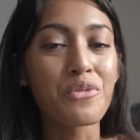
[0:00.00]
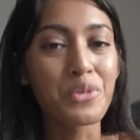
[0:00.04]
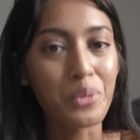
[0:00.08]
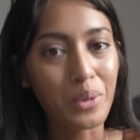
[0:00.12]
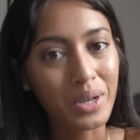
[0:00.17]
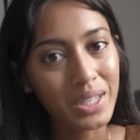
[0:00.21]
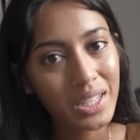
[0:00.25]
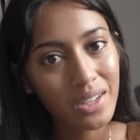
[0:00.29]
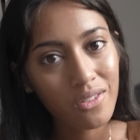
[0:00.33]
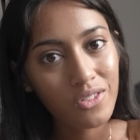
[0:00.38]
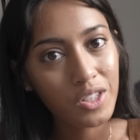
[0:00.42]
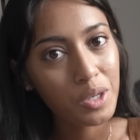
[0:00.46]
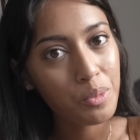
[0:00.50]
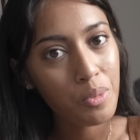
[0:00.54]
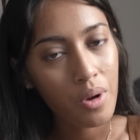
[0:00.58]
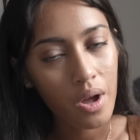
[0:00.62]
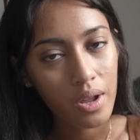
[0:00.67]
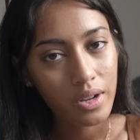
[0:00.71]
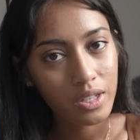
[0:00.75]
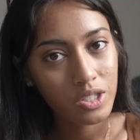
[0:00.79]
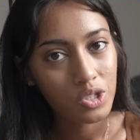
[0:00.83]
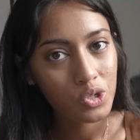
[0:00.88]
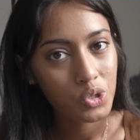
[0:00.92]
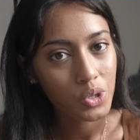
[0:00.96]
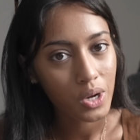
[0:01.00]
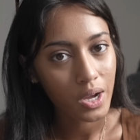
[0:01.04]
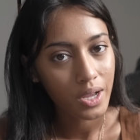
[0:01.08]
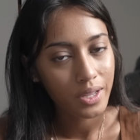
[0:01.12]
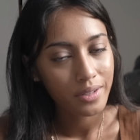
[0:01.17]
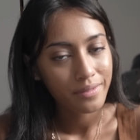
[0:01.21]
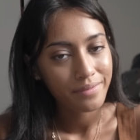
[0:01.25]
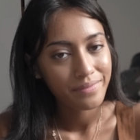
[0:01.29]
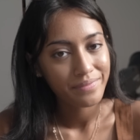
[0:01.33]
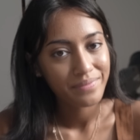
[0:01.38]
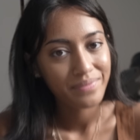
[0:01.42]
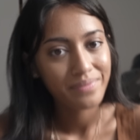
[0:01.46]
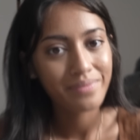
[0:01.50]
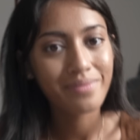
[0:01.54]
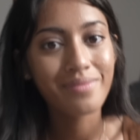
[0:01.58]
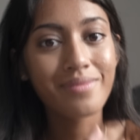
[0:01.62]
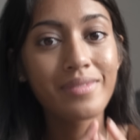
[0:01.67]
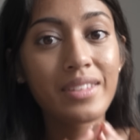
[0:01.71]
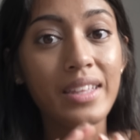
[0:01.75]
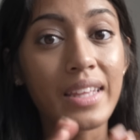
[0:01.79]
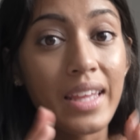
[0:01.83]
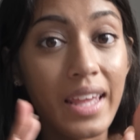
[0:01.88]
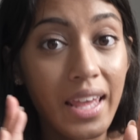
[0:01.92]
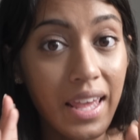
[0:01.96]
if you want to give their products a try,
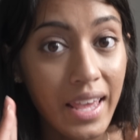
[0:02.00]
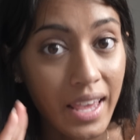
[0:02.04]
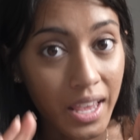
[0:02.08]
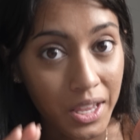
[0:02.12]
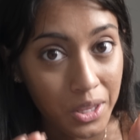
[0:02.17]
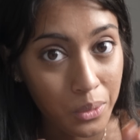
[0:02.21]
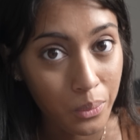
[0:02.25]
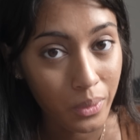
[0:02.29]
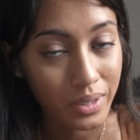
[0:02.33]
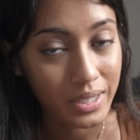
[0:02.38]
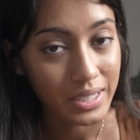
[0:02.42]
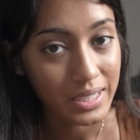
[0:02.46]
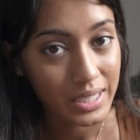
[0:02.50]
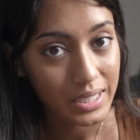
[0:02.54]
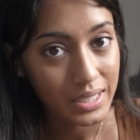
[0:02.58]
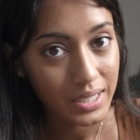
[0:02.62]
and you want a